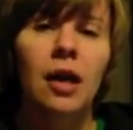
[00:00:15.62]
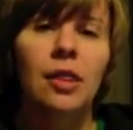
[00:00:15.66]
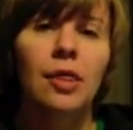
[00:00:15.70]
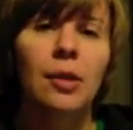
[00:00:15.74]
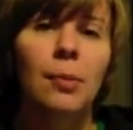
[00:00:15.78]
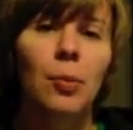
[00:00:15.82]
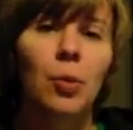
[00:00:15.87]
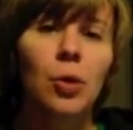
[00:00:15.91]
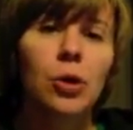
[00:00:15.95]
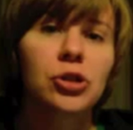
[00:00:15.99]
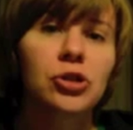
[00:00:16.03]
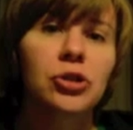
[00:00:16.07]
The
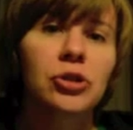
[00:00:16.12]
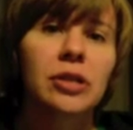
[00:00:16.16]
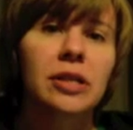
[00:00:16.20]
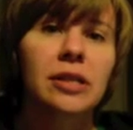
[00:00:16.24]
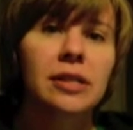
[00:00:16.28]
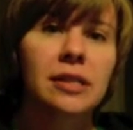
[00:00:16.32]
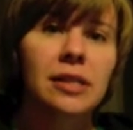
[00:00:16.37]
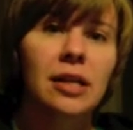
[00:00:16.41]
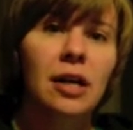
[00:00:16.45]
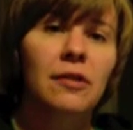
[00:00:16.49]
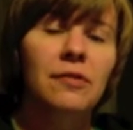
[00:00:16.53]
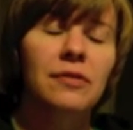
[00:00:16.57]
portrait
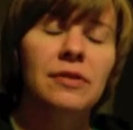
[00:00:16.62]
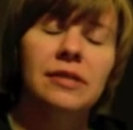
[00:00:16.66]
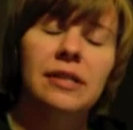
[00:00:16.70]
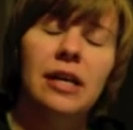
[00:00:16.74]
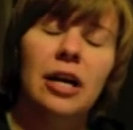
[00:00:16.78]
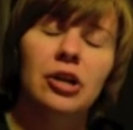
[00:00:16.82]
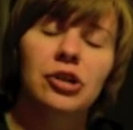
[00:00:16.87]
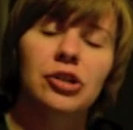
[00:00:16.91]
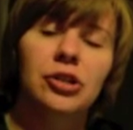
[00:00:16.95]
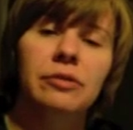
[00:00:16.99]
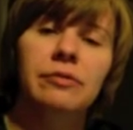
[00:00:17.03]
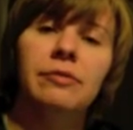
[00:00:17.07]
itself is
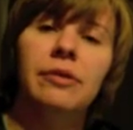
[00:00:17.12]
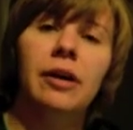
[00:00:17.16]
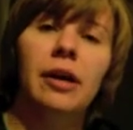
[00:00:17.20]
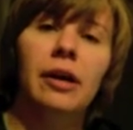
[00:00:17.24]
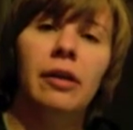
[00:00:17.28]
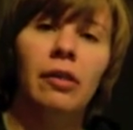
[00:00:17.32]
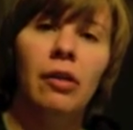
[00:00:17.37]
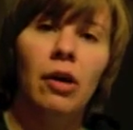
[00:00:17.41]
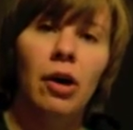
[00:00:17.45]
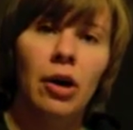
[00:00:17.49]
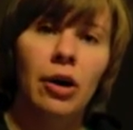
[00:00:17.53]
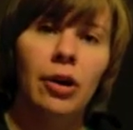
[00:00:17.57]
actually
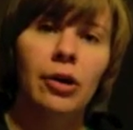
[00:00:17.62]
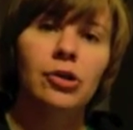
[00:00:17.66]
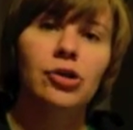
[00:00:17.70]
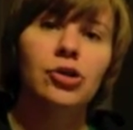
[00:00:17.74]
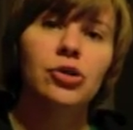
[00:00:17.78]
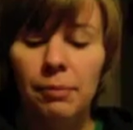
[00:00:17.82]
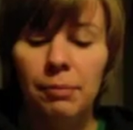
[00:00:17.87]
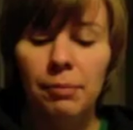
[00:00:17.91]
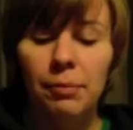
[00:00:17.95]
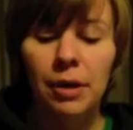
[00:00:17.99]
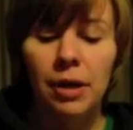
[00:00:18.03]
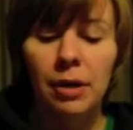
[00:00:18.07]
very
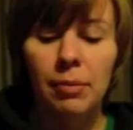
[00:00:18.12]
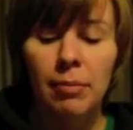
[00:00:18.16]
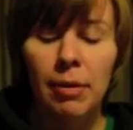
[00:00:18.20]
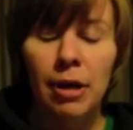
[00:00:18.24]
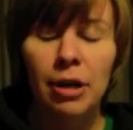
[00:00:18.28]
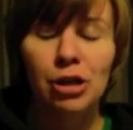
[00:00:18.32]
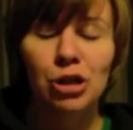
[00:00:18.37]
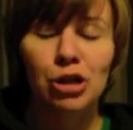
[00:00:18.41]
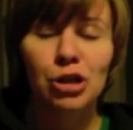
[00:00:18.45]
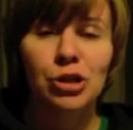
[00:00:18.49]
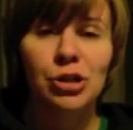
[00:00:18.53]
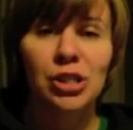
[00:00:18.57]
large, but it
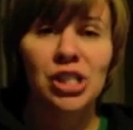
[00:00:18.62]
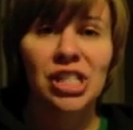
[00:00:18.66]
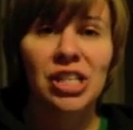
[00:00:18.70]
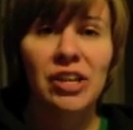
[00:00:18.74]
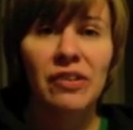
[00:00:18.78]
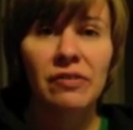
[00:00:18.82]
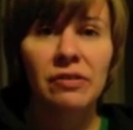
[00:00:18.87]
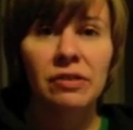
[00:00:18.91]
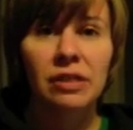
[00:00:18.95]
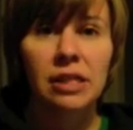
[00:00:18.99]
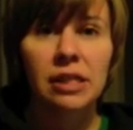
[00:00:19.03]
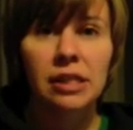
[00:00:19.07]
measures
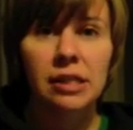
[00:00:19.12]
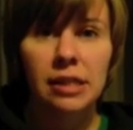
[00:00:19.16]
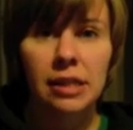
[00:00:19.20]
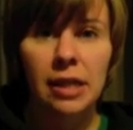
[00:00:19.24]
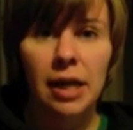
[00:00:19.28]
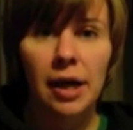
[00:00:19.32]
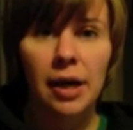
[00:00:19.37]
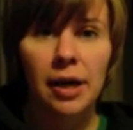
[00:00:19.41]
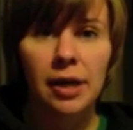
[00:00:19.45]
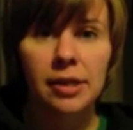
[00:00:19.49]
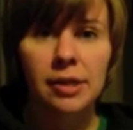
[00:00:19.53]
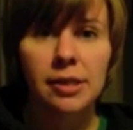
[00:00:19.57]

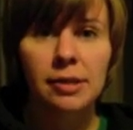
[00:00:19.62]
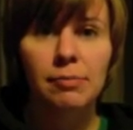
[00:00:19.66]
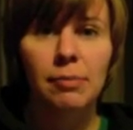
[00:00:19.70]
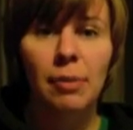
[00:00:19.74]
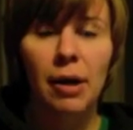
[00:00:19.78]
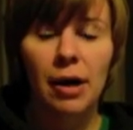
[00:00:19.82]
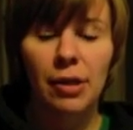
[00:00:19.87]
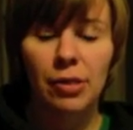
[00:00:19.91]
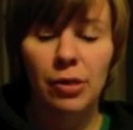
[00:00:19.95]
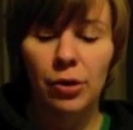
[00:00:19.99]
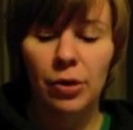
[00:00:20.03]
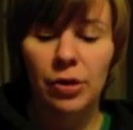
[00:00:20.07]
76
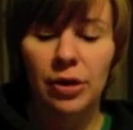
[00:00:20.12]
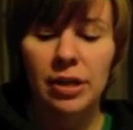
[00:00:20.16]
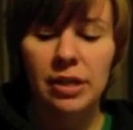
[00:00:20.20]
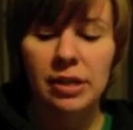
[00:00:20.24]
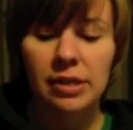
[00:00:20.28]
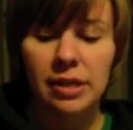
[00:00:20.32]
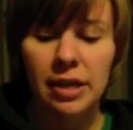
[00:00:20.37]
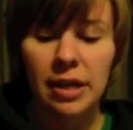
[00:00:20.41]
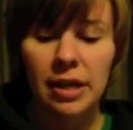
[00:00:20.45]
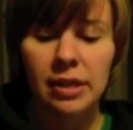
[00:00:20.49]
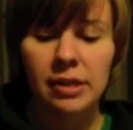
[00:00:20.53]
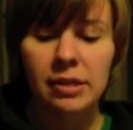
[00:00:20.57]
by
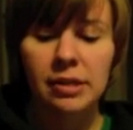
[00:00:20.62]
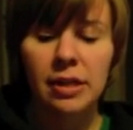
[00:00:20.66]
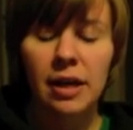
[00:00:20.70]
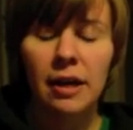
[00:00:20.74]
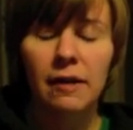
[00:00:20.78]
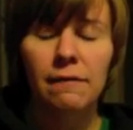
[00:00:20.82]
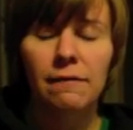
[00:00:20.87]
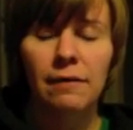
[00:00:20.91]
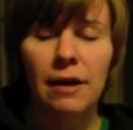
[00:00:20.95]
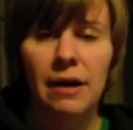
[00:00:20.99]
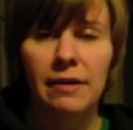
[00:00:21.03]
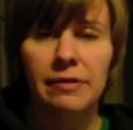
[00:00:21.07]
36
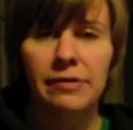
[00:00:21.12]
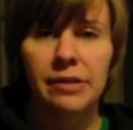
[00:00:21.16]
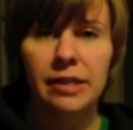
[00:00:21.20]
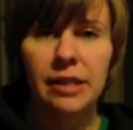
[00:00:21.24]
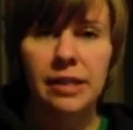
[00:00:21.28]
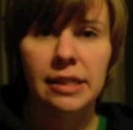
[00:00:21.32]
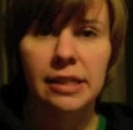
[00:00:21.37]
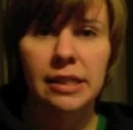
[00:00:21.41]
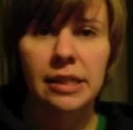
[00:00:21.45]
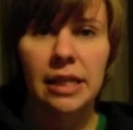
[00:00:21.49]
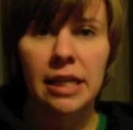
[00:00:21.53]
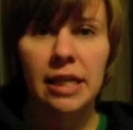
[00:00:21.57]
and
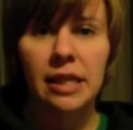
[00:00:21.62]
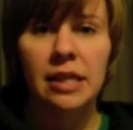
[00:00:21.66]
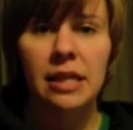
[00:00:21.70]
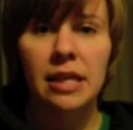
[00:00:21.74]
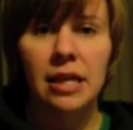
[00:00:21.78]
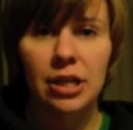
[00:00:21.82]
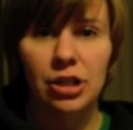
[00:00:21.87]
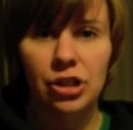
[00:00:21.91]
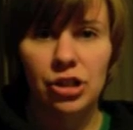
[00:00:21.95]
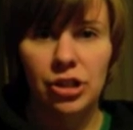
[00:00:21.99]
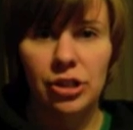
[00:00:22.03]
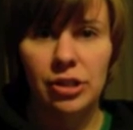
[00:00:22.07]
5/16
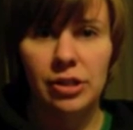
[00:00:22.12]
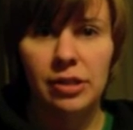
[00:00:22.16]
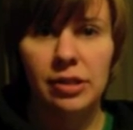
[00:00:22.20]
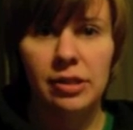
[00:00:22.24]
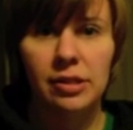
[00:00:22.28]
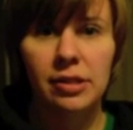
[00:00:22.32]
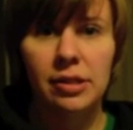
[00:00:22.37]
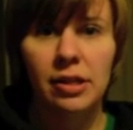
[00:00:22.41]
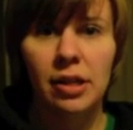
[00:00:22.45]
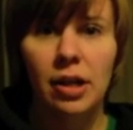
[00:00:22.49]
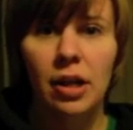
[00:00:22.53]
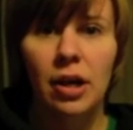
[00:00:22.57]

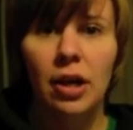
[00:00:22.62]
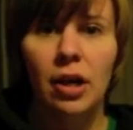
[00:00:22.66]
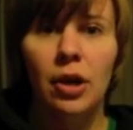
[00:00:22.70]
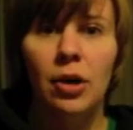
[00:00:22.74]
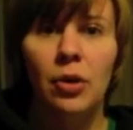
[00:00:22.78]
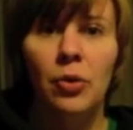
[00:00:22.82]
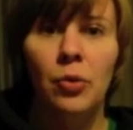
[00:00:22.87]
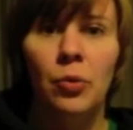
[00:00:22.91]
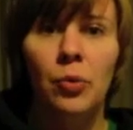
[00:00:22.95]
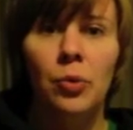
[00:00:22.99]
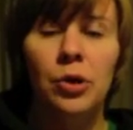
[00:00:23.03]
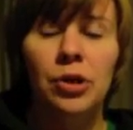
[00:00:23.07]
inches,
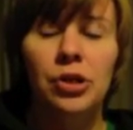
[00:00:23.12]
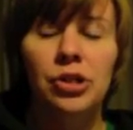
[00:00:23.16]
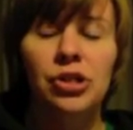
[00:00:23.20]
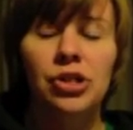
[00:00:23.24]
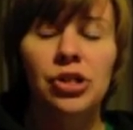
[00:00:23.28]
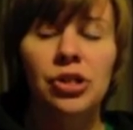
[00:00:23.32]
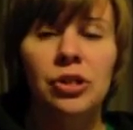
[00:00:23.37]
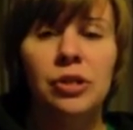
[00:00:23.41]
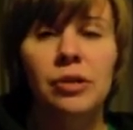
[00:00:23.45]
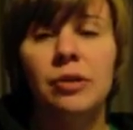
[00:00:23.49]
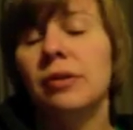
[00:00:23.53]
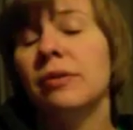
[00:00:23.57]

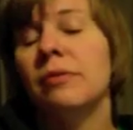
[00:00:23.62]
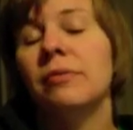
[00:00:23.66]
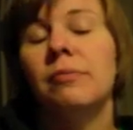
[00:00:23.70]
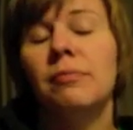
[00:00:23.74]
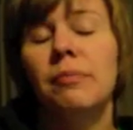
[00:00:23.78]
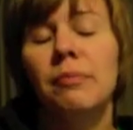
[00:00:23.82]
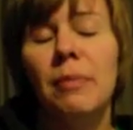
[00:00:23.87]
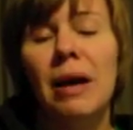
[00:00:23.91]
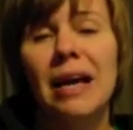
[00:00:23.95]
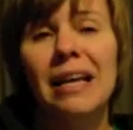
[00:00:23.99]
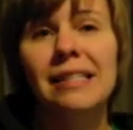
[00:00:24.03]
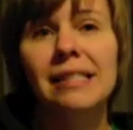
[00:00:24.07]
which
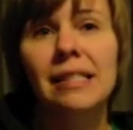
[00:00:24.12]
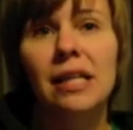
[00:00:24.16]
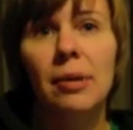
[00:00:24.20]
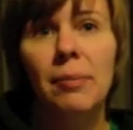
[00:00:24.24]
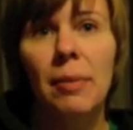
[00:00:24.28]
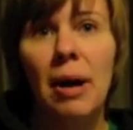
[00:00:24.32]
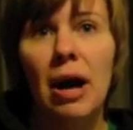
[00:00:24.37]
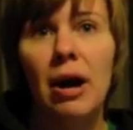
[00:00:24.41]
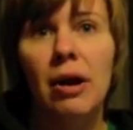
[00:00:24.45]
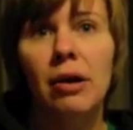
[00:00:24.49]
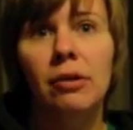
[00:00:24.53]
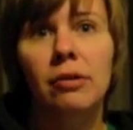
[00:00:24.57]
makes it
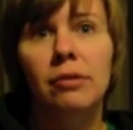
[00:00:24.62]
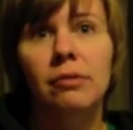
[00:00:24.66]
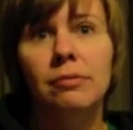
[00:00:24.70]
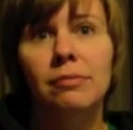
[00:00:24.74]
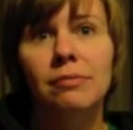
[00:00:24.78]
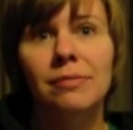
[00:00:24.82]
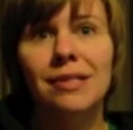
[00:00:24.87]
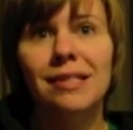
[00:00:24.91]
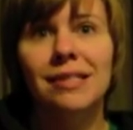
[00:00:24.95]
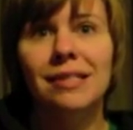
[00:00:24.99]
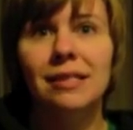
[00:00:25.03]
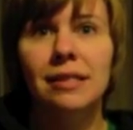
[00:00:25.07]
about
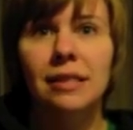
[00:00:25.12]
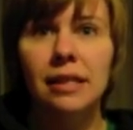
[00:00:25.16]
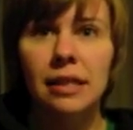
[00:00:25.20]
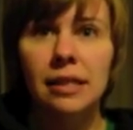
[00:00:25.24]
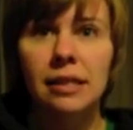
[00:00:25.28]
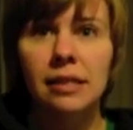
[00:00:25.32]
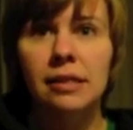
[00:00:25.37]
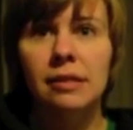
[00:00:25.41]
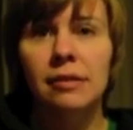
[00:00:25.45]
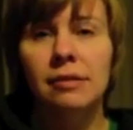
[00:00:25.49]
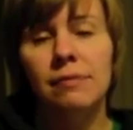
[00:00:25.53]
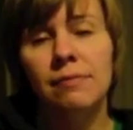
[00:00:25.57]

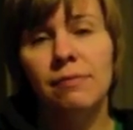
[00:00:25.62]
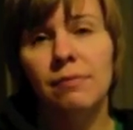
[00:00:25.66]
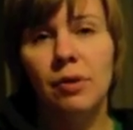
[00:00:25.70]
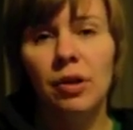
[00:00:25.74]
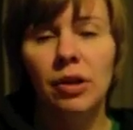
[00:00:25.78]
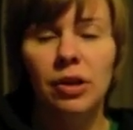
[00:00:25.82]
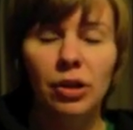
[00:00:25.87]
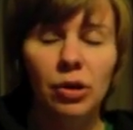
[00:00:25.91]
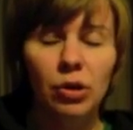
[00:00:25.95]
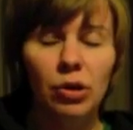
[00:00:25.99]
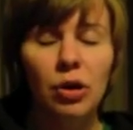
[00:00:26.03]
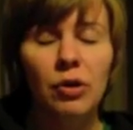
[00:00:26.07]

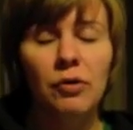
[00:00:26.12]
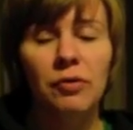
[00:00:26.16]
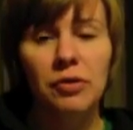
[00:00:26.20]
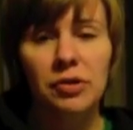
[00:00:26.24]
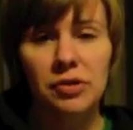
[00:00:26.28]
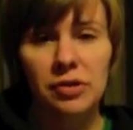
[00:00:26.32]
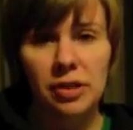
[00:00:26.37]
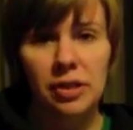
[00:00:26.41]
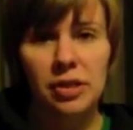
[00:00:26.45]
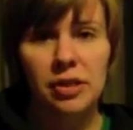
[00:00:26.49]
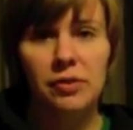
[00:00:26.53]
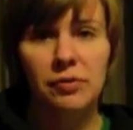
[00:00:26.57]
a little over
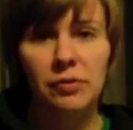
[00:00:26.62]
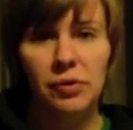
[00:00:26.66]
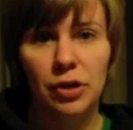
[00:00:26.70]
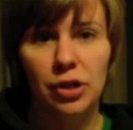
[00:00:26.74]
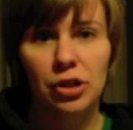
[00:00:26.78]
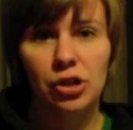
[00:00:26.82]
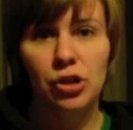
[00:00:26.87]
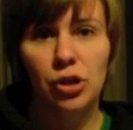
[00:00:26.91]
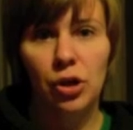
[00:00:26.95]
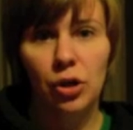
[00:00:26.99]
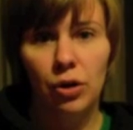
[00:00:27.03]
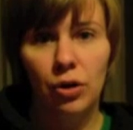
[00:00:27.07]
6
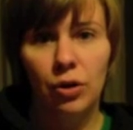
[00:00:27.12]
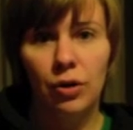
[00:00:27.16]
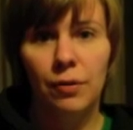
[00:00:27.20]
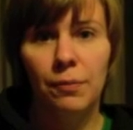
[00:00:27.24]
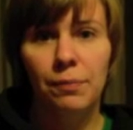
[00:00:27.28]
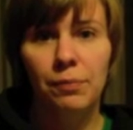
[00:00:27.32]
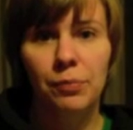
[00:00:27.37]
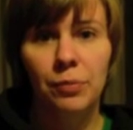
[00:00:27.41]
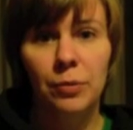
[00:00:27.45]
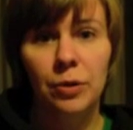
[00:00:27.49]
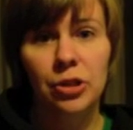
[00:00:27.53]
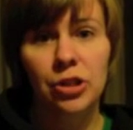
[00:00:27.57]
foot
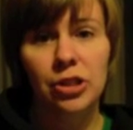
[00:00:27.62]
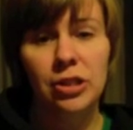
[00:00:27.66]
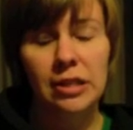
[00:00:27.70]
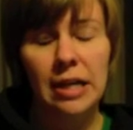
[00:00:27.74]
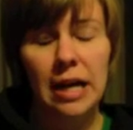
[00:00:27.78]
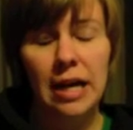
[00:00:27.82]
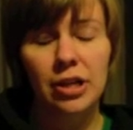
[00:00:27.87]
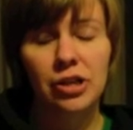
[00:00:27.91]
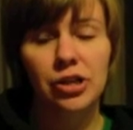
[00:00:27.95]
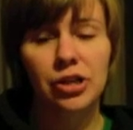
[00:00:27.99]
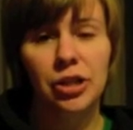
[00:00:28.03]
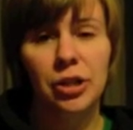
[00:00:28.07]
tall, which is
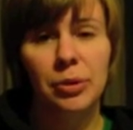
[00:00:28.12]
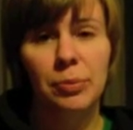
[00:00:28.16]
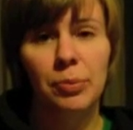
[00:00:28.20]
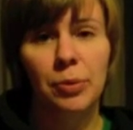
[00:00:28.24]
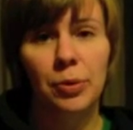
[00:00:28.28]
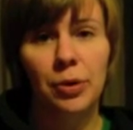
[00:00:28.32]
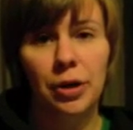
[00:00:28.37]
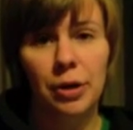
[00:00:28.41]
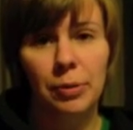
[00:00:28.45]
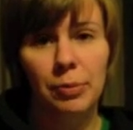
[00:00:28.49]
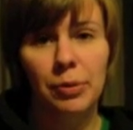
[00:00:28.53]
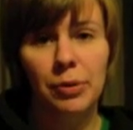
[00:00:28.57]
actually
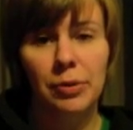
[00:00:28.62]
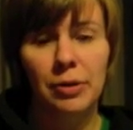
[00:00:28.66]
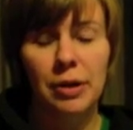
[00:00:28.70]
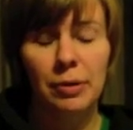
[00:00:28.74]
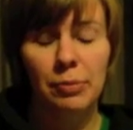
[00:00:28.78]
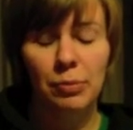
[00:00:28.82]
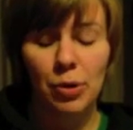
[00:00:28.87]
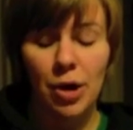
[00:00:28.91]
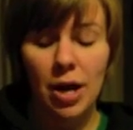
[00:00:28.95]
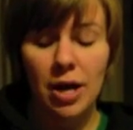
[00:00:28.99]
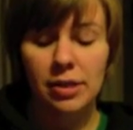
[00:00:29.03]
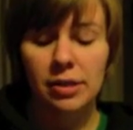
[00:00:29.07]
pretty
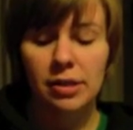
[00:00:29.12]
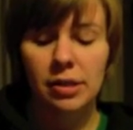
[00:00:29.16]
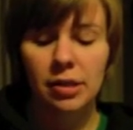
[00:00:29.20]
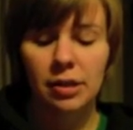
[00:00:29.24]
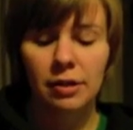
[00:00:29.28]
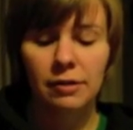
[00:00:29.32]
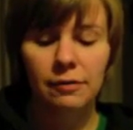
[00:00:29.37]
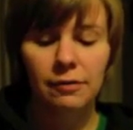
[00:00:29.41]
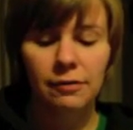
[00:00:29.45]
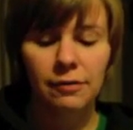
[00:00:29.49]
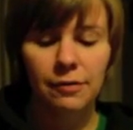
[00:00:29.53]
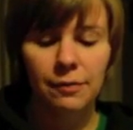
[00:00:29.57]

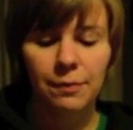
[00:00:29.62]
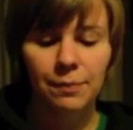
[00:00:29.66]
impressive.